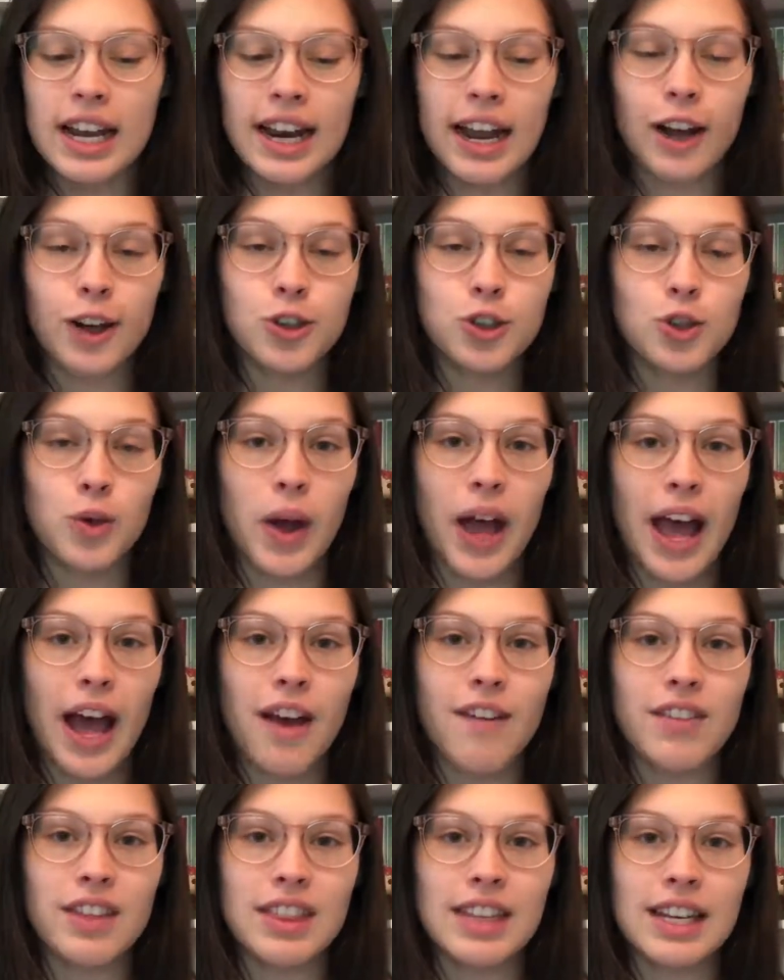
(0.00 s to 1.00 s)
and I also
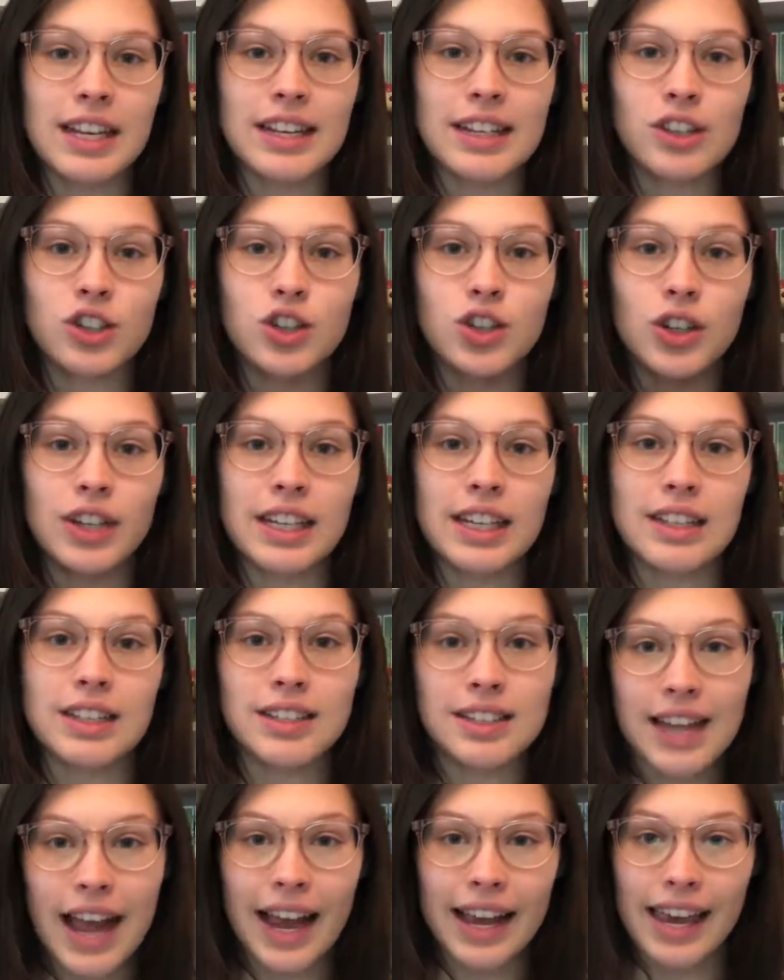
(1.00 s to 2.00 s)
have the Sookie
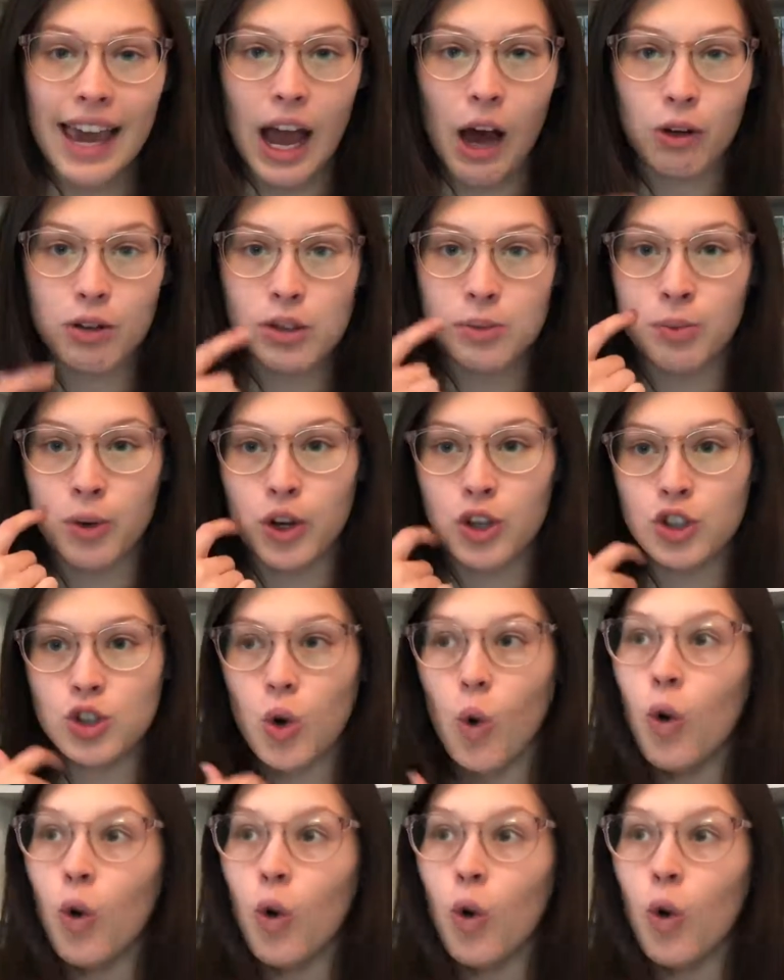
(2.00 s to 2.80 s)
Stackhouse books,